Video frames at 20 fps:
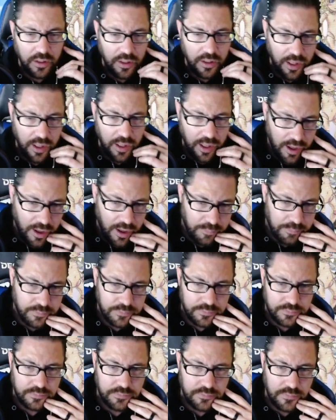Um,
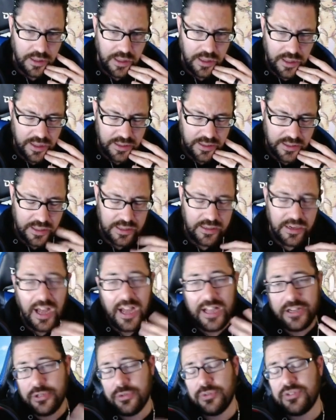again,
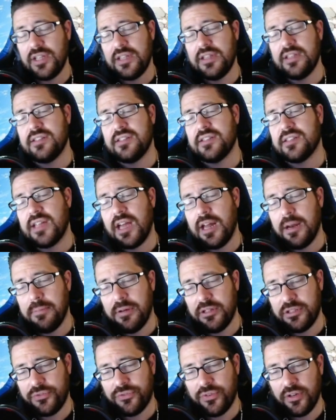I do say this is kind of
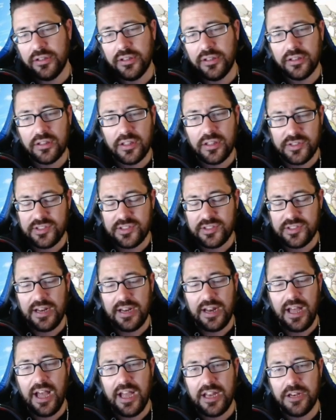budget friendly because it's not
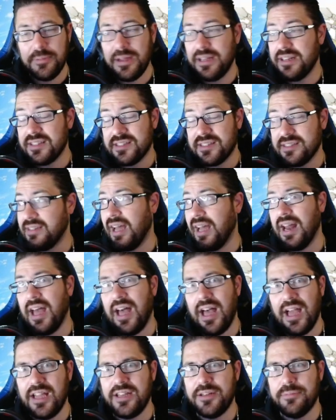a high demand. This is not a
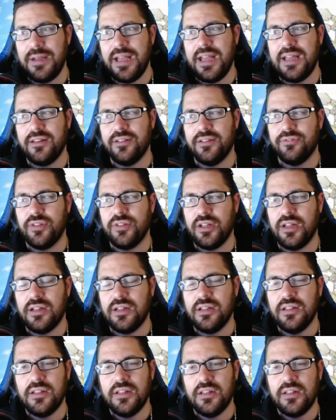high demand of, uh,
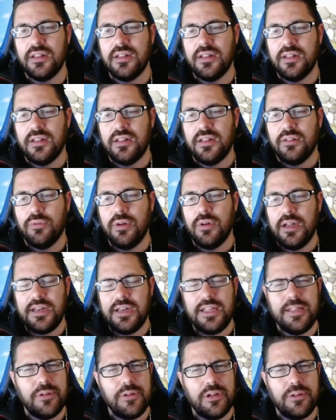what
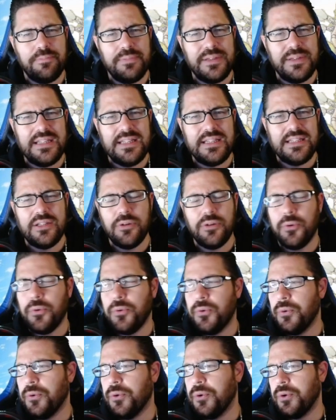MLB
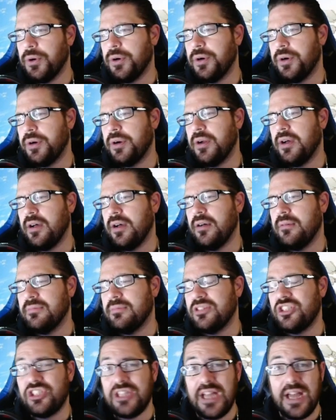or um,
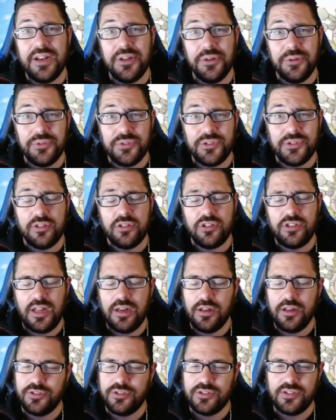Shadows.
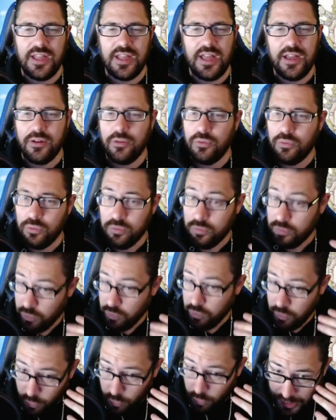Shadows got
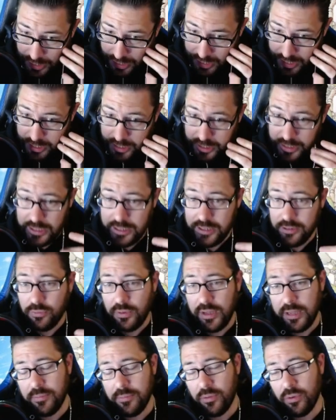way
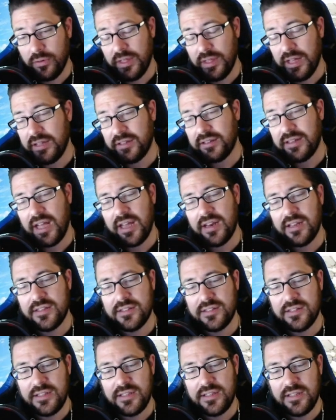way more. Like that
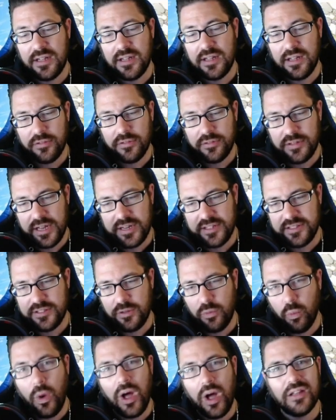is the uh, that is the
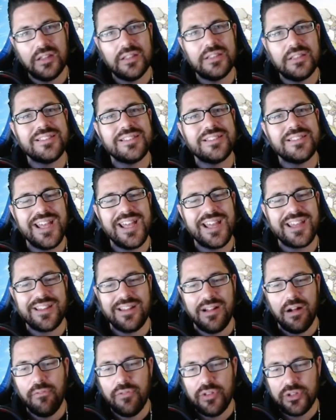wallet deck
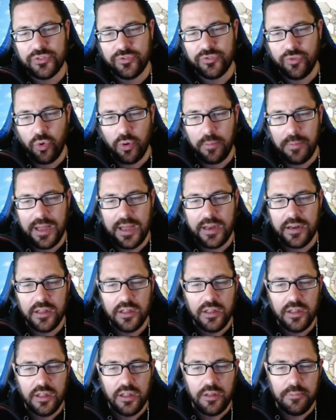of this format.
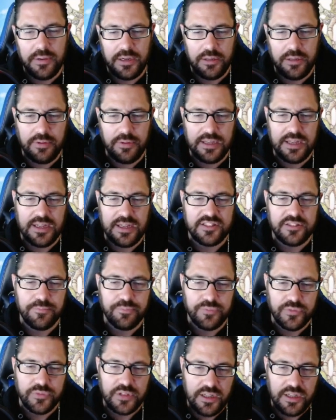But anyway, guys,
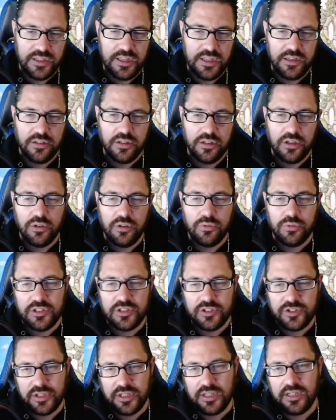again, we're
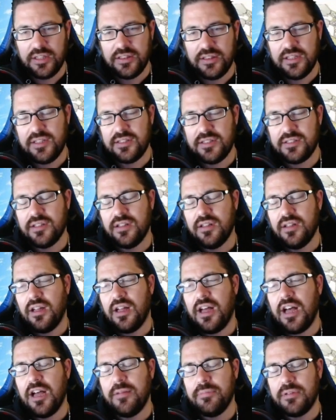just looking at this.
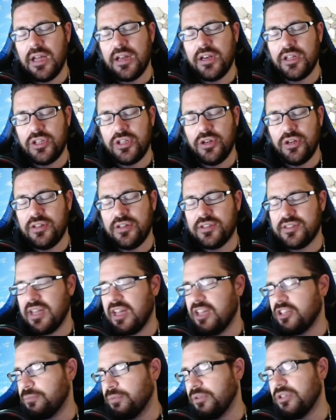I'm kind of curious,
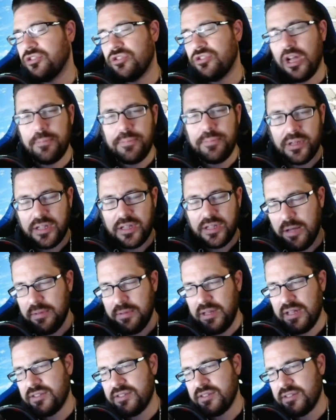guys. Please drop your
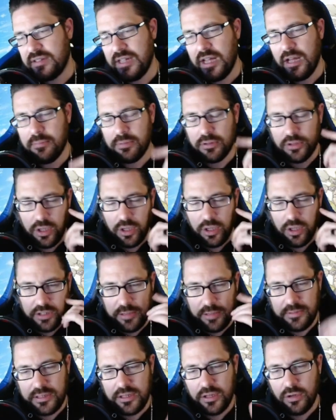comments down below.
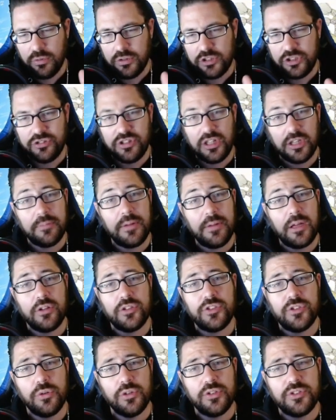Let me know what you think about
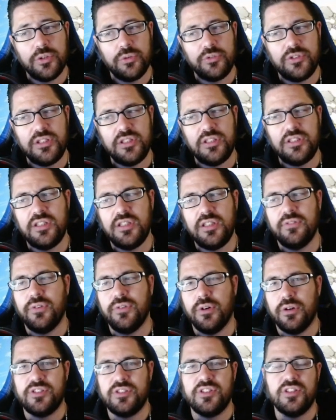Soulless OTT
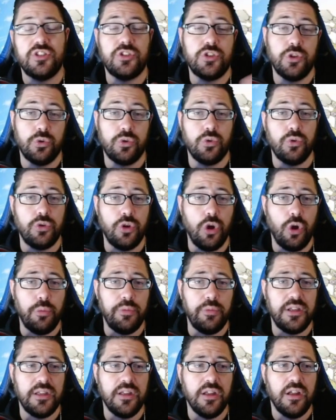versus Tsukuyomi.